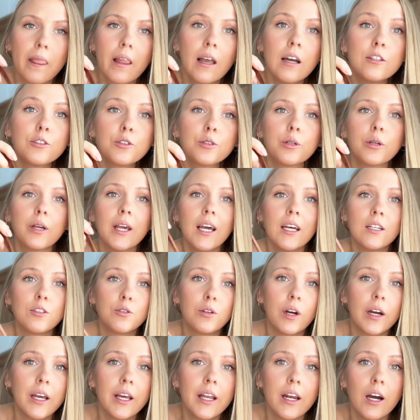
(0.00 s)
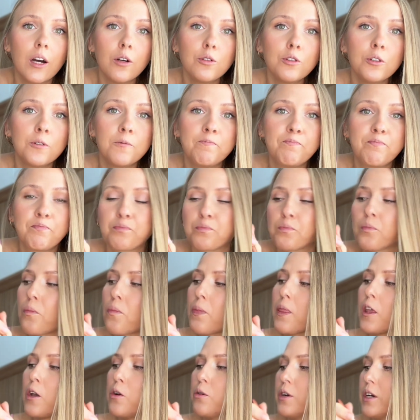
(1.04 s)
So yeah, try it out.
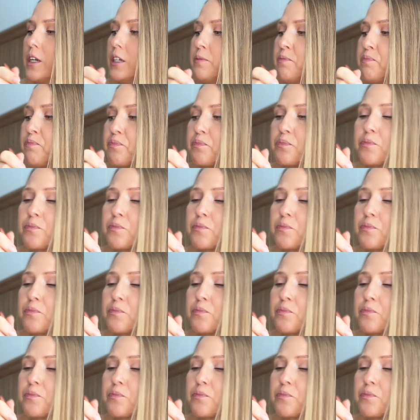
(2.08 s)
You can